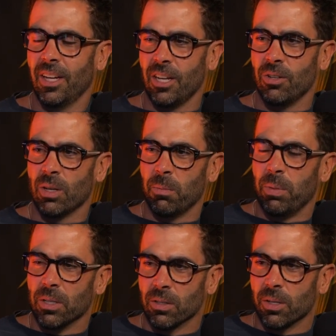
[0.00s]
And you could
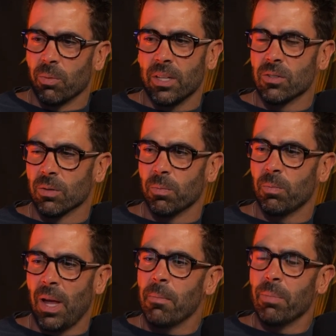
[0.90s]
build a rental
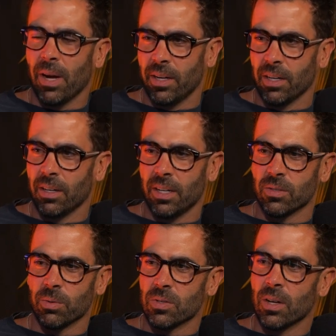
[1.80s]
empire
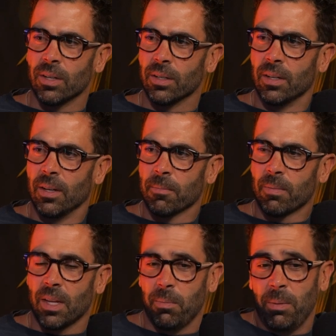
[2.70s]
as a result.
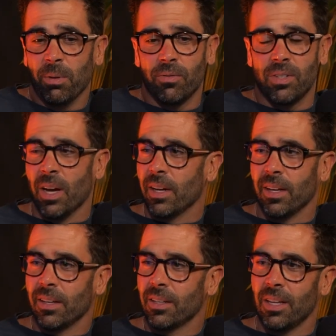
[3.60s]
People have done
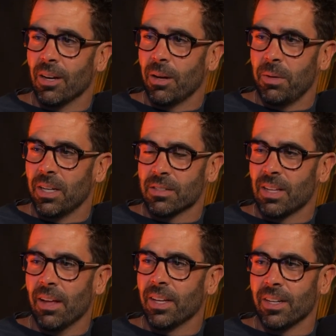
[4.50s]
it. It's
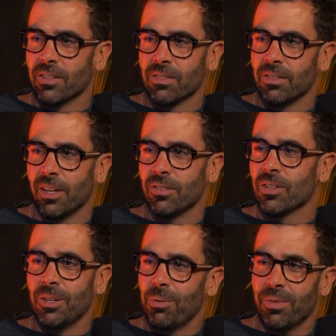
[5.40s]
not like it's
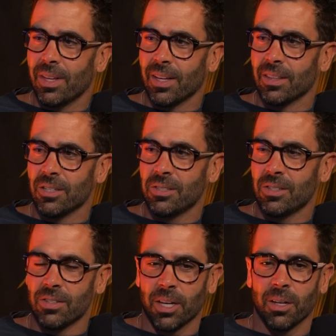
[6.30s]
a new thing. This
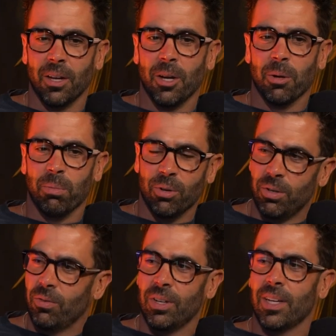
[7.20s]
is like
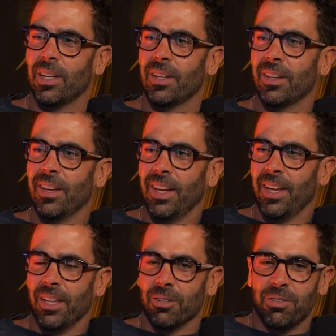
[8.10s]
proven.
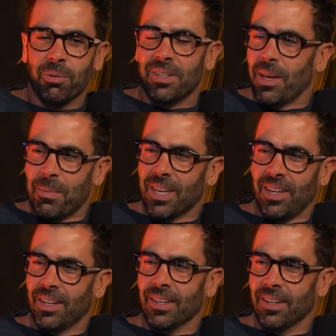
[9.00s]
There's no gimmick
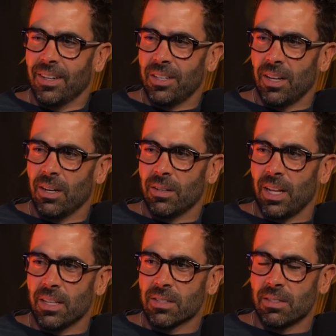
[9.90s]
here, and
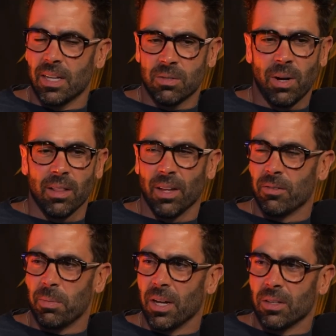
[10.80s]
that's what I
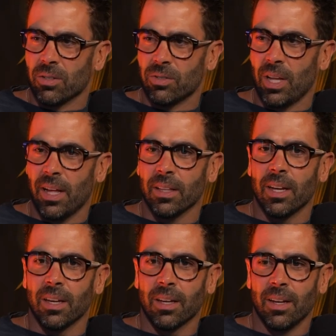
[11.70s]
love about it. There's not
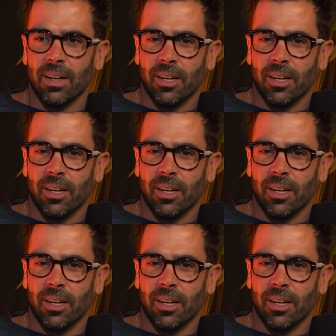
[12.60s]
like,